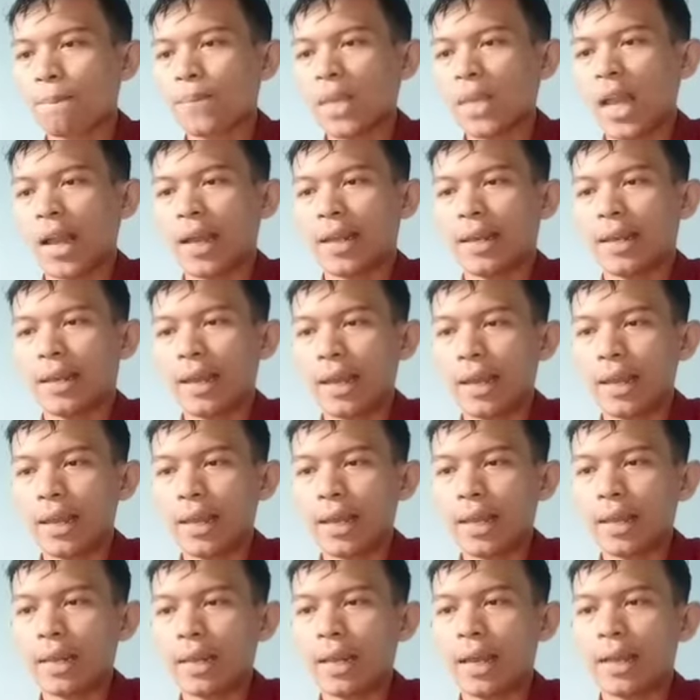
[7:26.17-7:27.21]
and
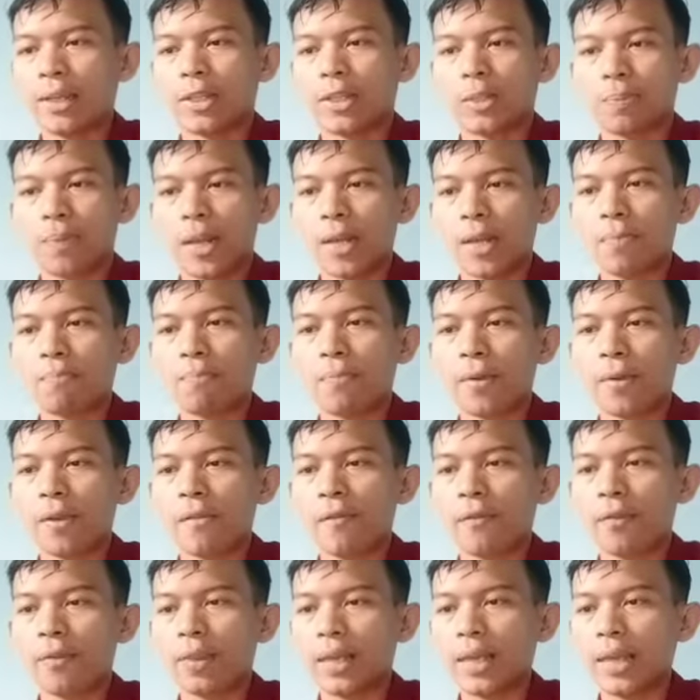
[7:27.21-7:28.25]
then explain
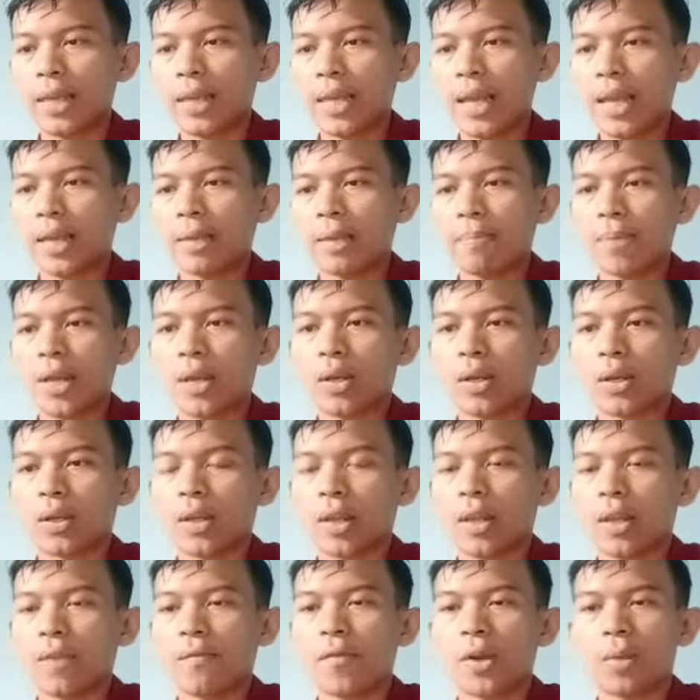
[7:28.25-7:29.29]
briefly any
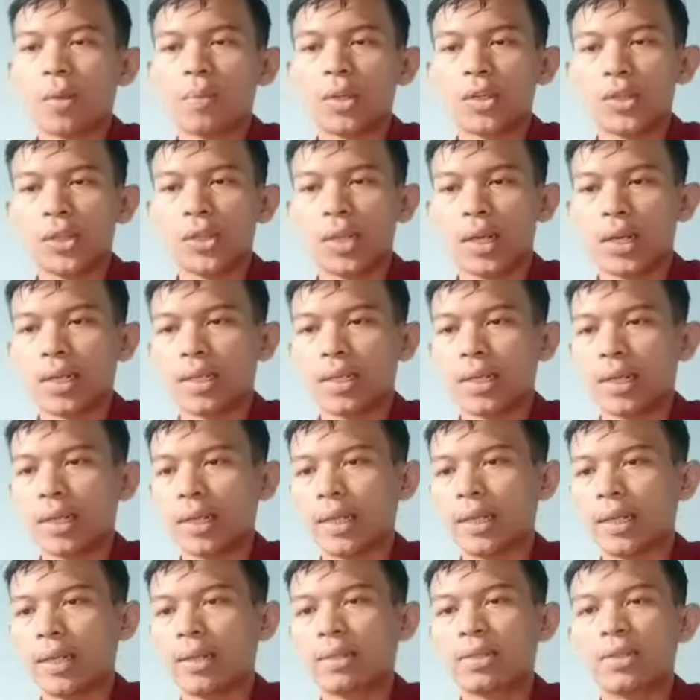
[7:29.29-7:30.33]
background information the
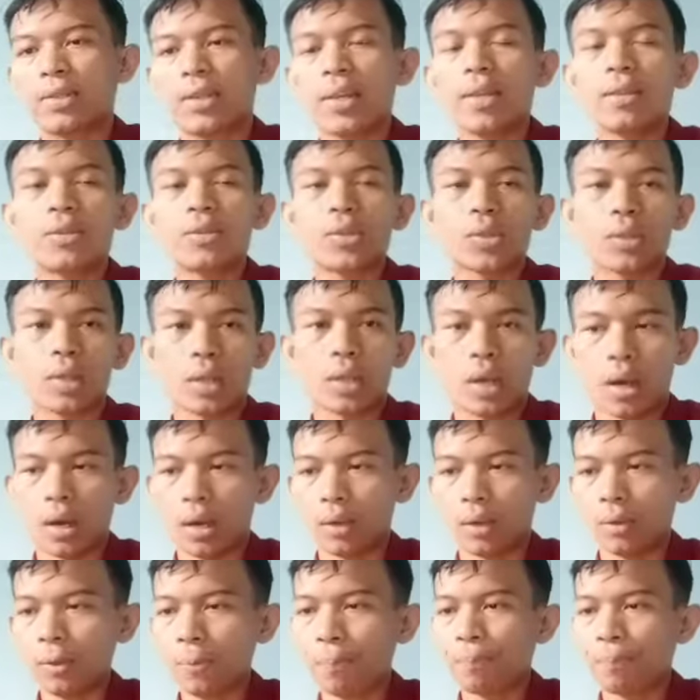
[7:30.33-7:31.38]
readers needs to
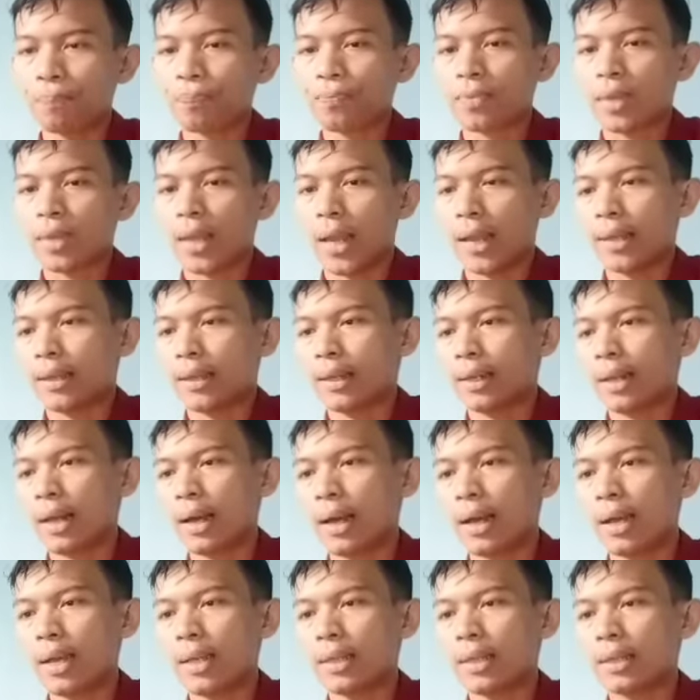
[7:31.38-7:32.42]
know. And the
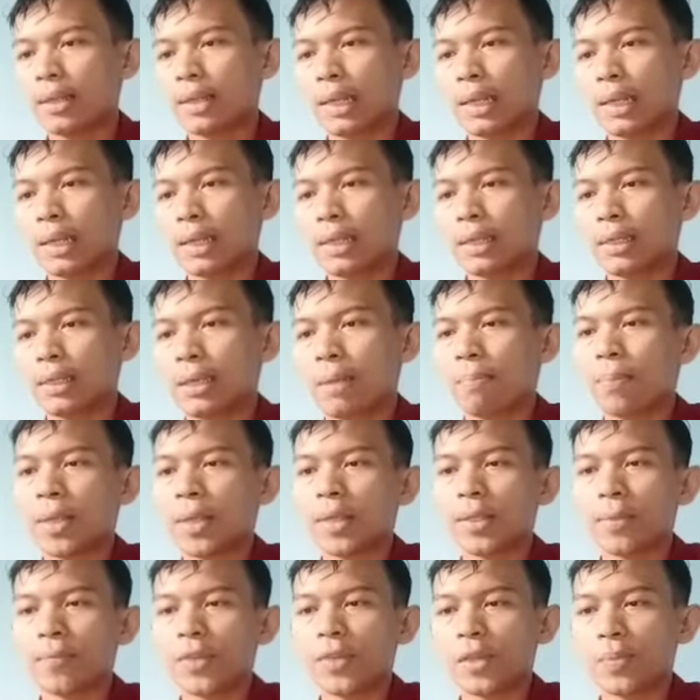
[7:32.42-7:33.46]
last is
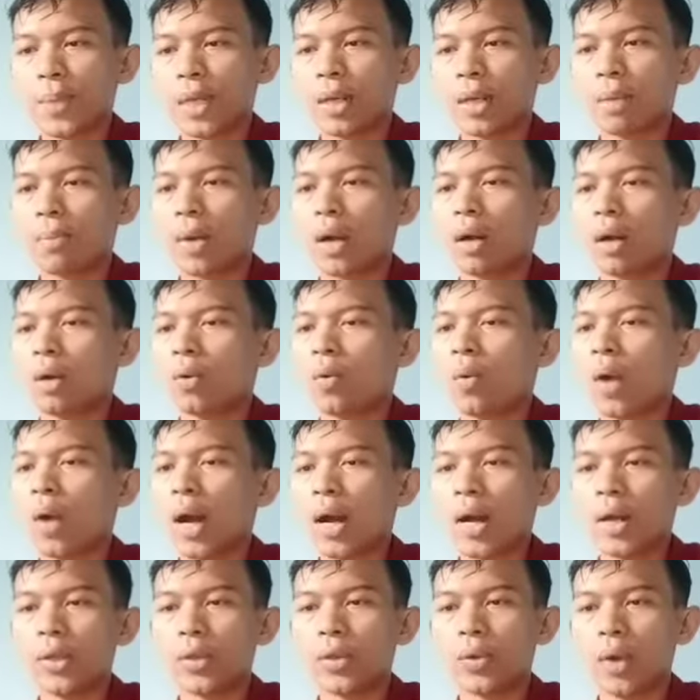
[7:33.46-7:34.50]
basically speak about
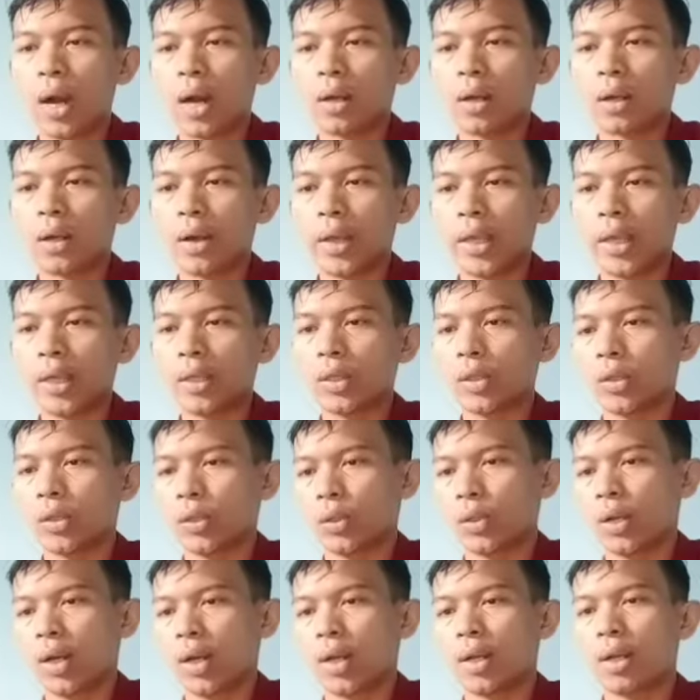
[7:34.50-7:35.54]
what you are going
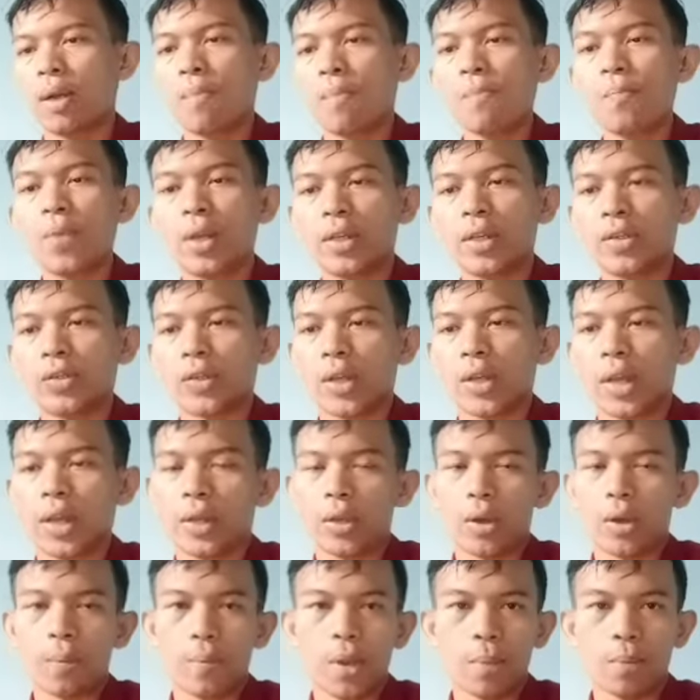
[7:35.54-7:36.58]
to accomplish in
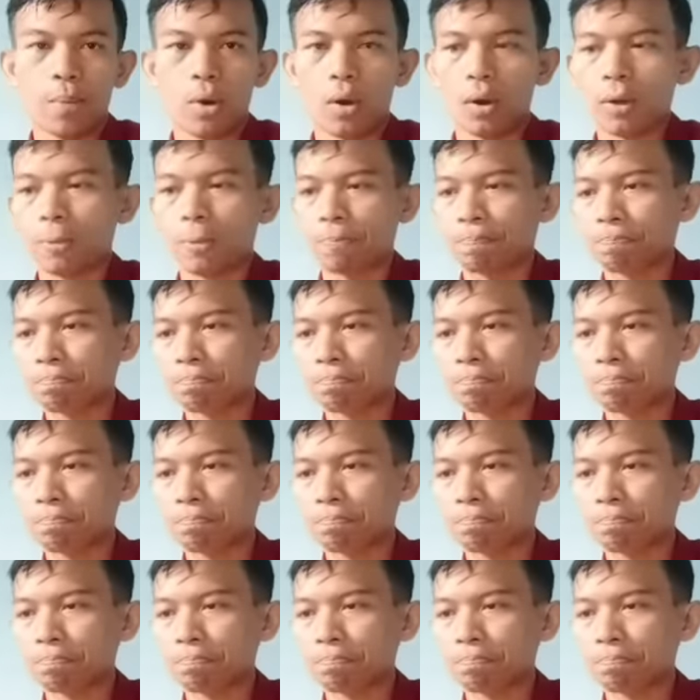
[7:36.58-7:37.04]
your memo.